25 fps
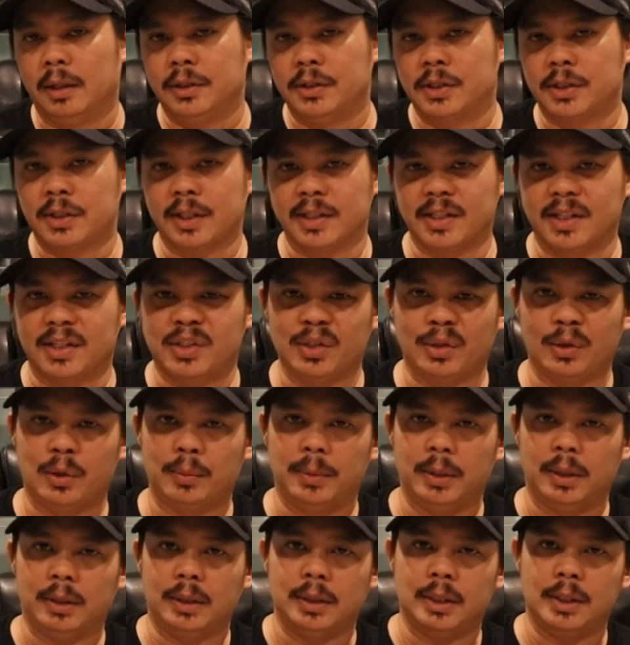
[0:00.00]
just because it's a
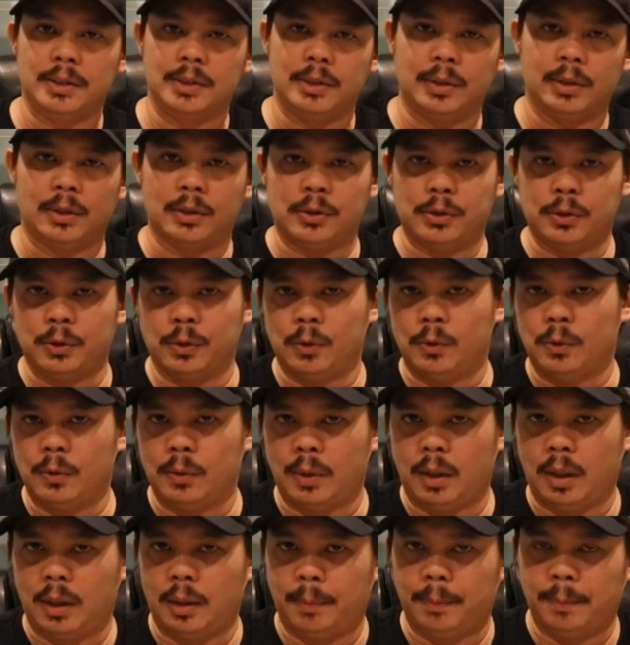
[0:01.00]
little bit easier
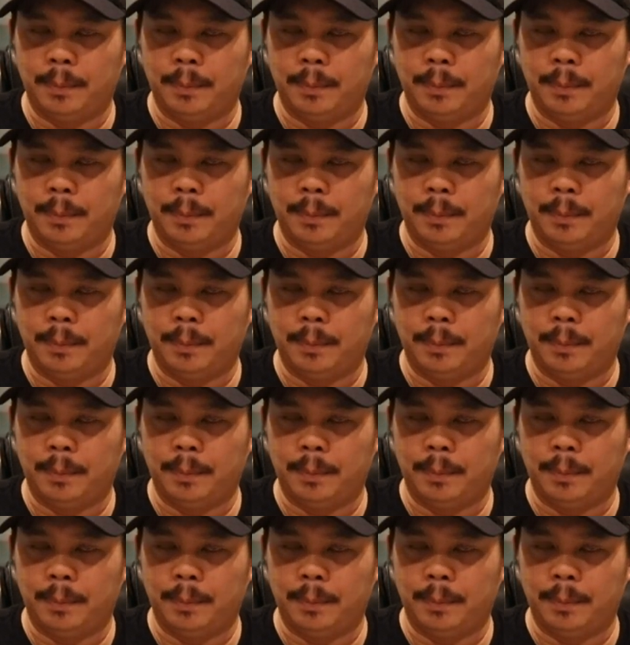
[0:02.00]
to